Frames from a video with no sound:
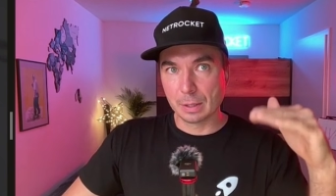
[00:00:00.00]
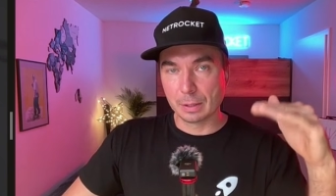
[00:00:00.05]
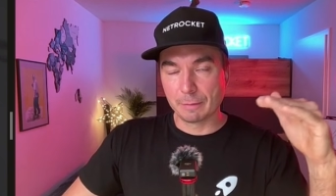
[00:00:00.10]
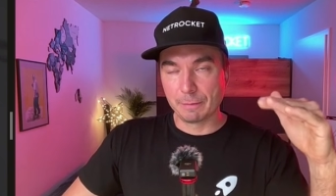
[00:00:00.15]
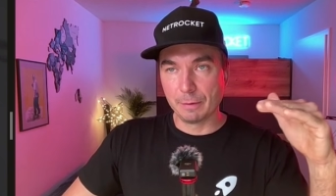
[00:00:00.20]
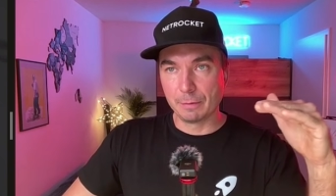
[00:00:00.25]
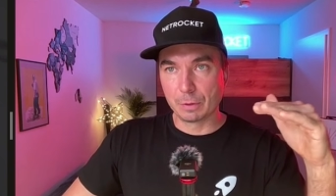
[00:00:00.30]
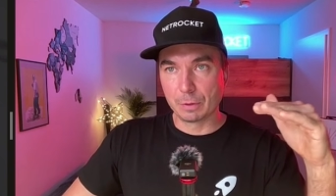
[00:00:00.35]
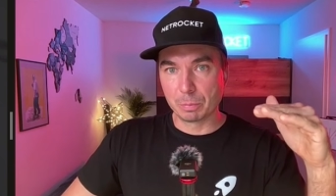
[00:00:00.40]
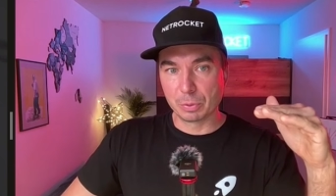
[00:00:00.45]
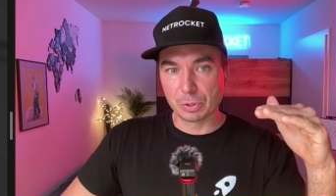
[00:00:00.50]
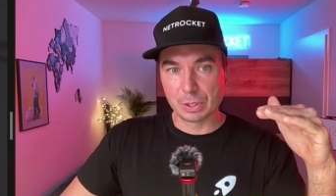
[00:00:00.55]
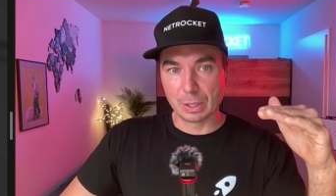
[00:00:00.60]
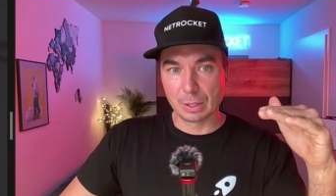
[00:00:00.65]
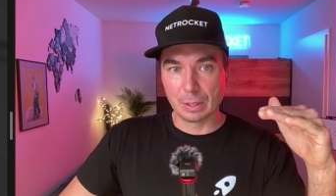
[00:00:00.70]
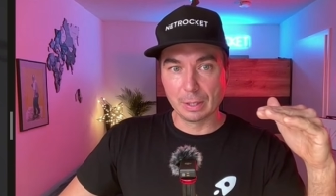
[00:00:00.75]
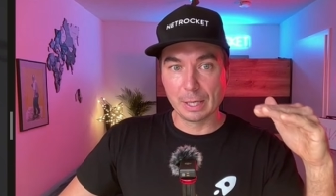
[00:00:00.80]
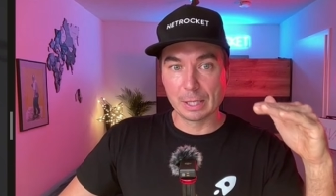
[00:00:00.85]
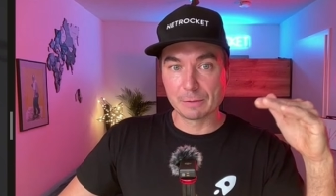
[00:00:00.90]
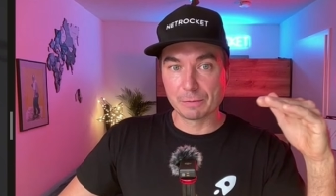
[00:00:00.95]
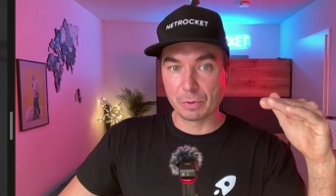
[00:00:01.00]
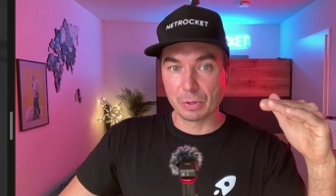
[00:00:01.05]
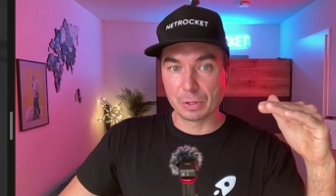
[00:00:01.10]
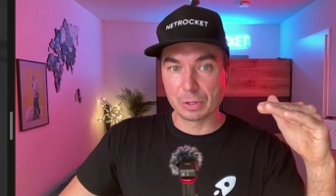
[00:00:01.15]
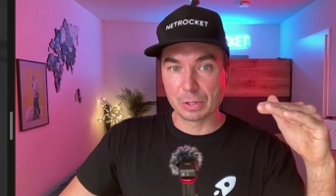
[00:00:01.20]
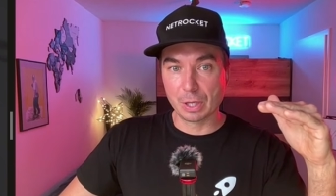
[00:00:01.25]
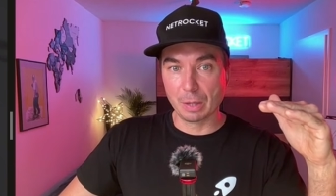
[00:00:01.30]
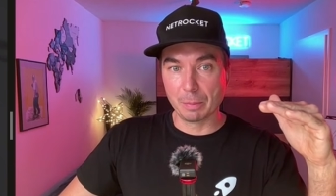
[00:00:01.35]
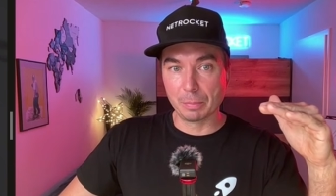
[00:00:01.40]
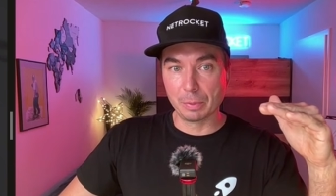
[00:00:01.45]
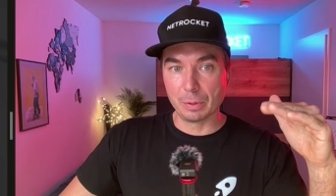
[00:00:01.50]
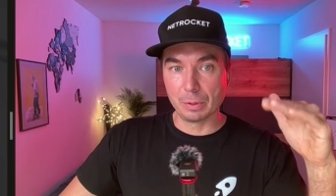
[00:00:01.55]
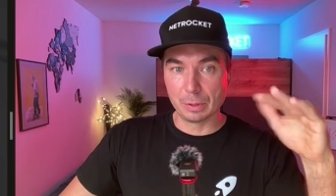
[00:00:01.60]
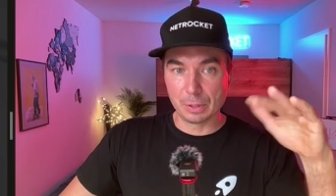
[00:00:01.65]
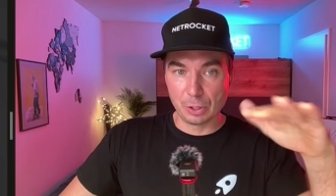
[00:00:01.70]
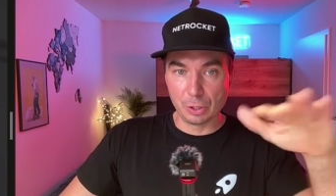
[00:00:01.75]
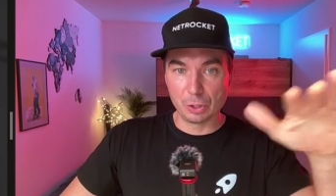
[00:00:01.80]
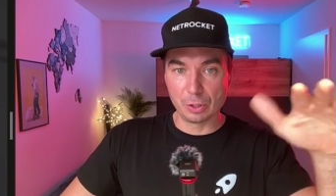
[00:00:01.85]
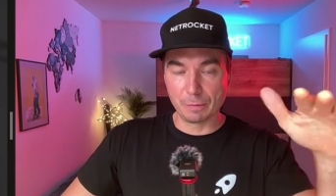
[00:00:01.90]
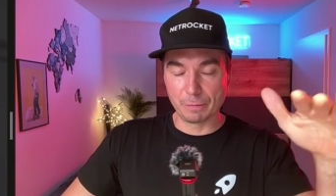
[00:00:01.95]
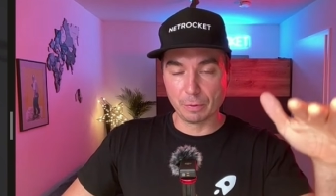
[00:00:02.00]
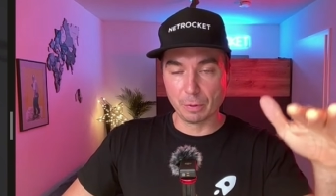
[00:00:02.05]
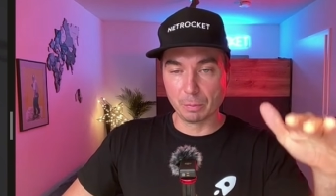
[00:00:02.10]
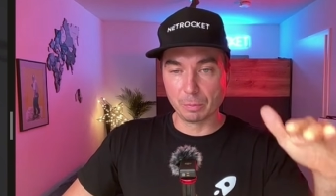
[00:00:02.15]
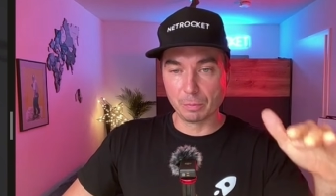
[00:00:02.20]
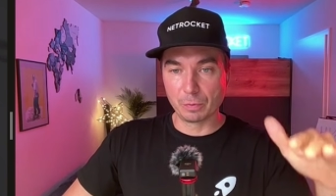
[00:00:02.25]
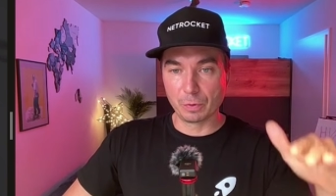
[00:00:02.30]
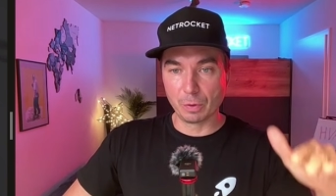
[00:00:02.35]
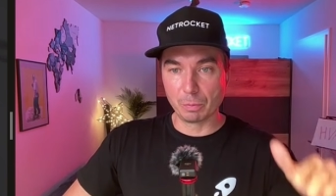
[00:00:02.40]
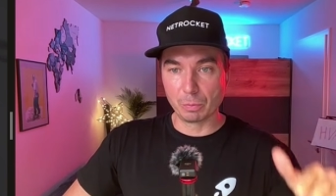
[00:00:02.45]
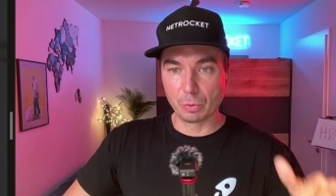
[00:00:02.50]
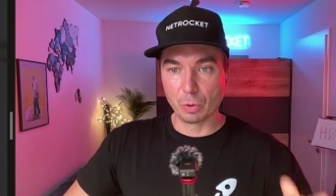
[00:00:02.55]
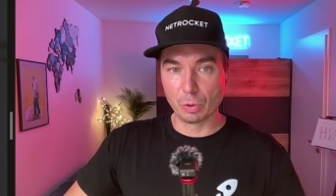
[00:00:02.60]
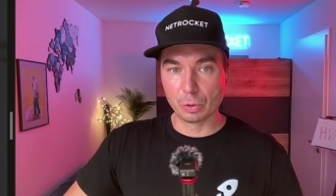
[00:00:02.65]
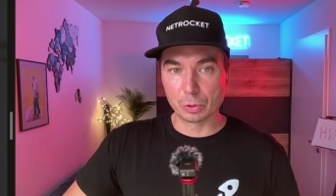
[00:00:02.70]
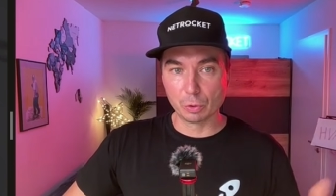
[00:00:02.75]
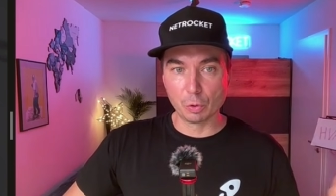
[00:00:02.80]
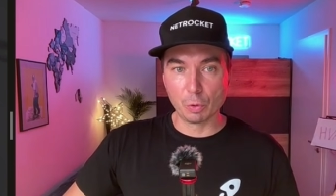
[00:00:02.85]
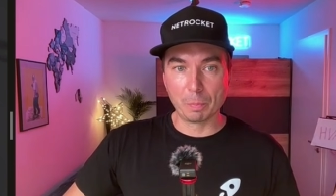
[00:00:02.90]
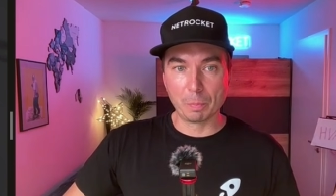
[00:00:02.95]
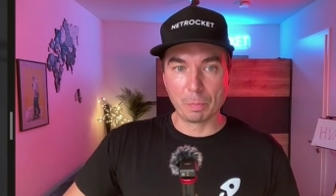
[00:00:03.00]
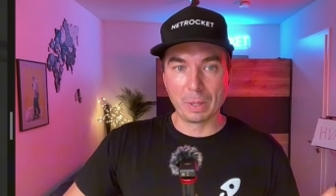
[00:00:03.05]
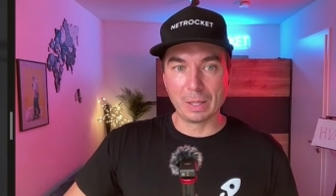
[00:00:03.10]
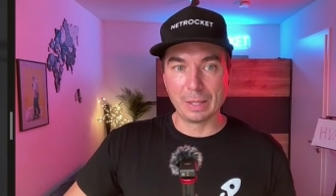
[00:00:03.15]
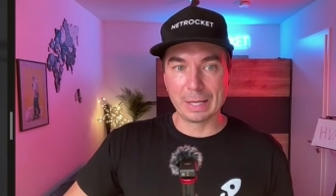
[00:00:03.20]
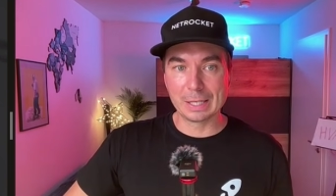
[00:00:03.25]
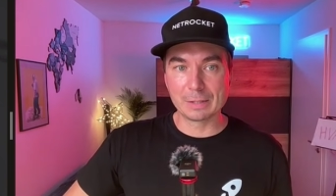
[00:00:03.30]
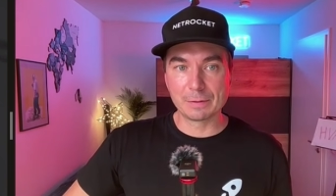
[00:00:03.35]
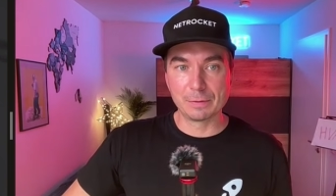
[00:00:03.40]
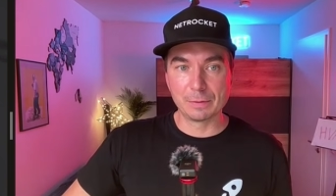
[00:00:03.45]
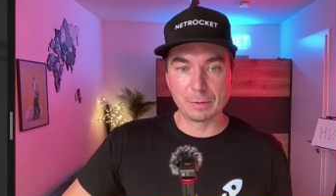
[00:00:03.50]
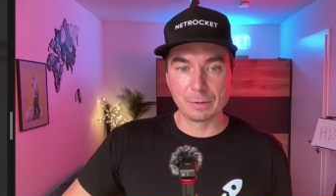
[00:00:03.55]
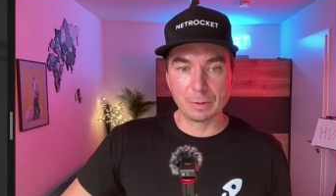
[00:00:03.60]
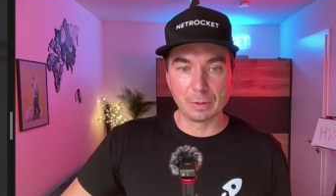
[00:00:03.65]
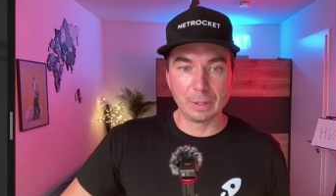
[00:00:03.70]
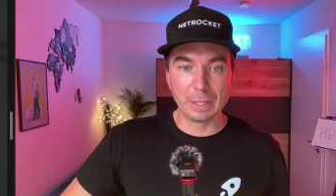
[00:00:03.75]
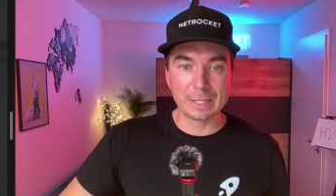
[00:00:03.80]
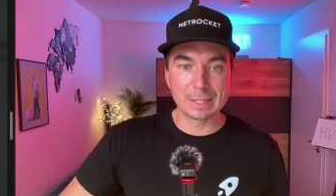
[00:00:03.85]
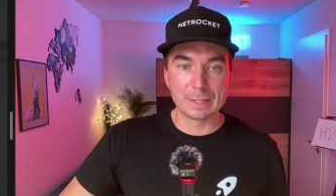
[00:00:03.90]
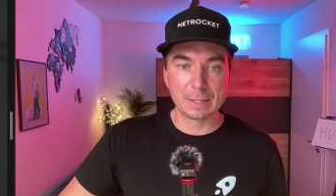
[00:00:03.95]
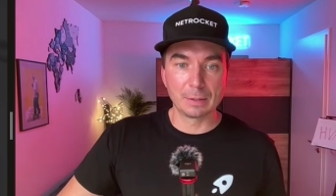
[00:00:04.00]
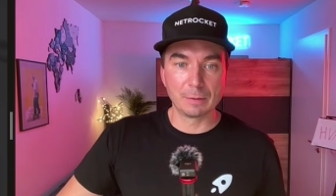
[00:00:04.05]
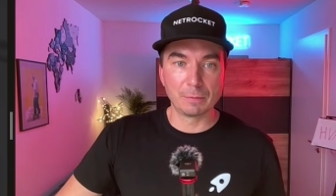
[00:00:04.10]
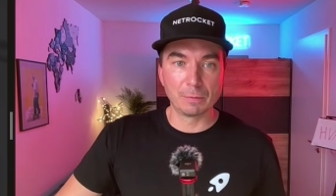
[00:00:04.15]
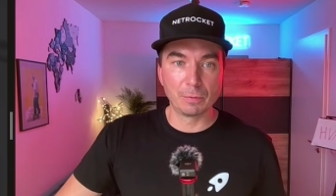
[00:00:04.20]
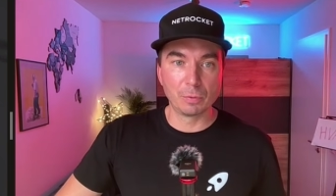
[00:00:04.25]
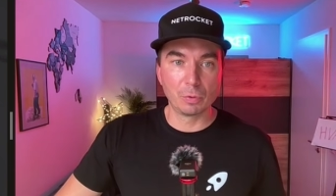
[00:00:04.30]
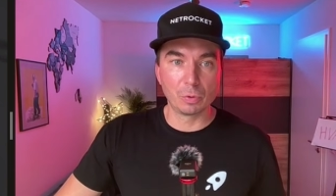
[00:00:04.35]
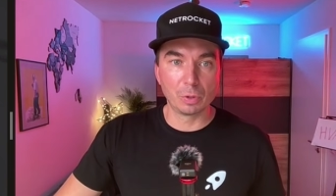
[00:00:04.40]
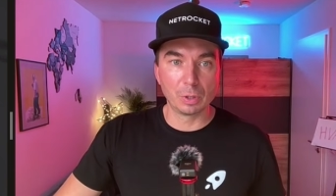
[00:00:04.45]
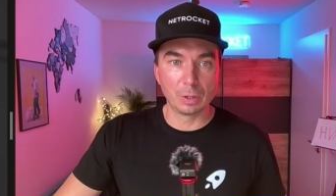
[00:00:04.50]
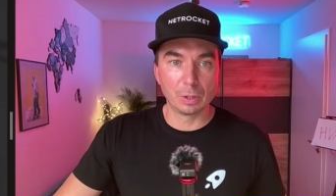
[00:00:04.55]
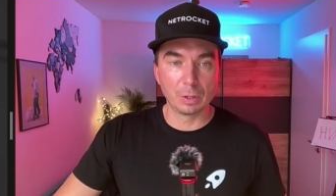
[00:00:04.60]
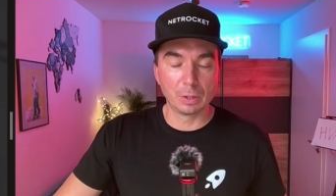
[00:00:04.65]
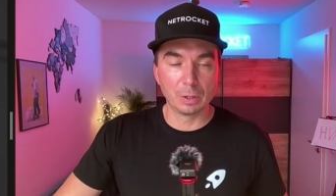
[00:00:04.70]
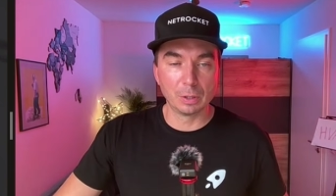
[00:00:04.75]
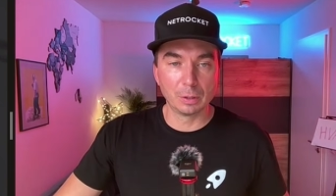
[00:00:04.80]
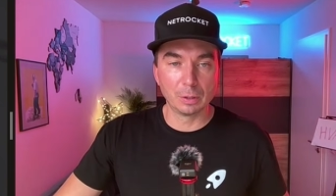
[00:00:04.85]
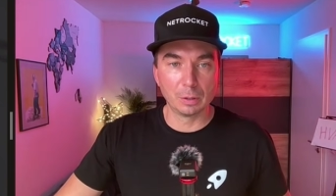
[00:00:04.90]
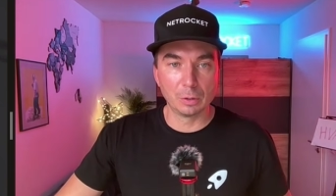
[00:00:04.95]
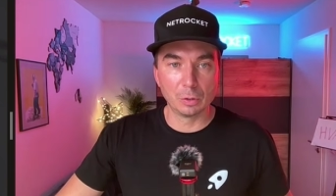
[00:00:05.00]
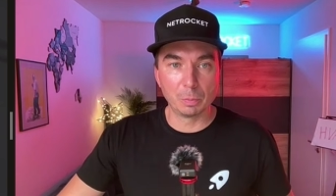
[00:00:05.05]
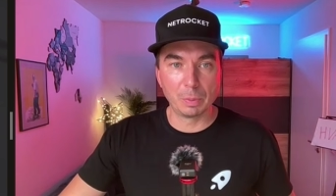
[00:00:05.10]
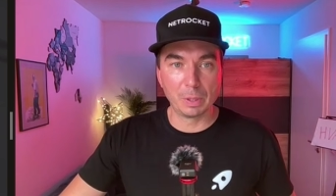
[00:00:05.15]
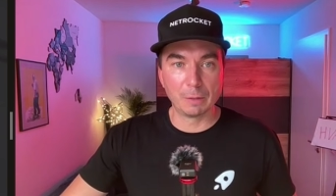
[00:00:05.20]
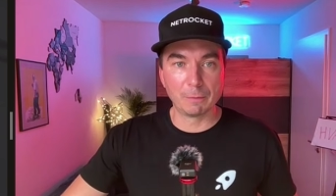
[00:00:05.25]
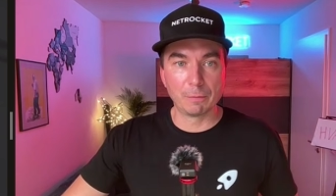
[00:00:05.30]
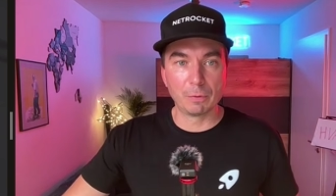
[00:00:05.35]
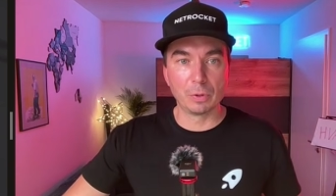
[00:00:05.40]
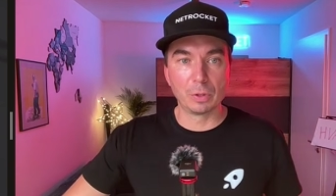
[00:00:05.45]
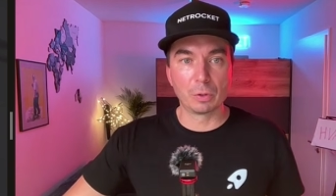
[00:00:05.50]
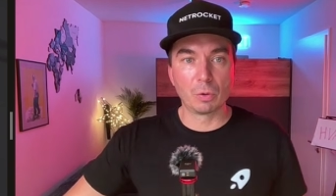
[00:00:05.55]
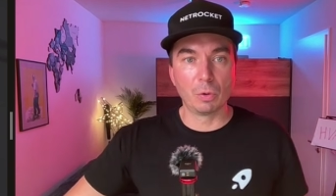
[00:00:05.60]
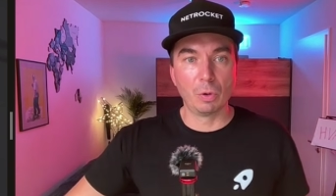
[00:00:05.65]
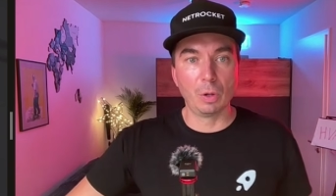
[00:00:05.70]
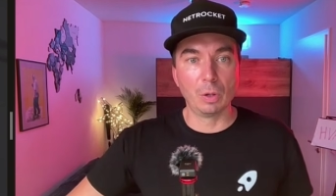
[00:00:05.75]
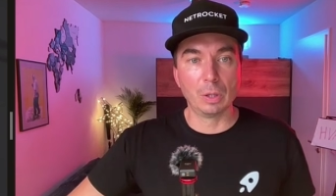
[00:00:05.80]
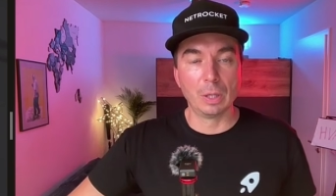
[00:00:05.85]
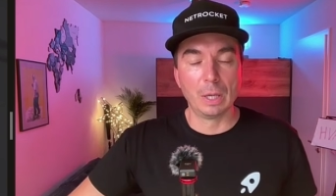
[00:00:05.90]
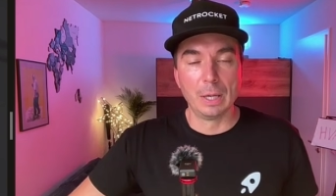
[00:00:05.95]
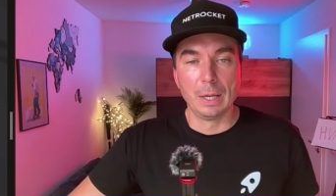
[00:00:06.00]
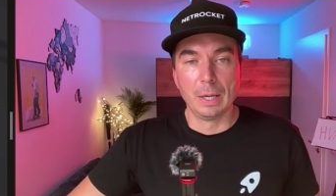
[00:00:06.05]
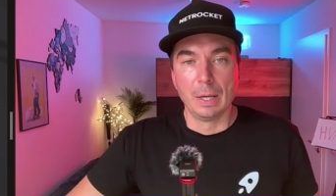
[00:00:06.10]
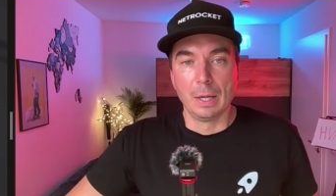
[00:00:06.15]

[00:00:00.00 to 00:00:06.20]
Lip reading: like 50% less, for example, here from Google, so you pay less than for you paying for the call.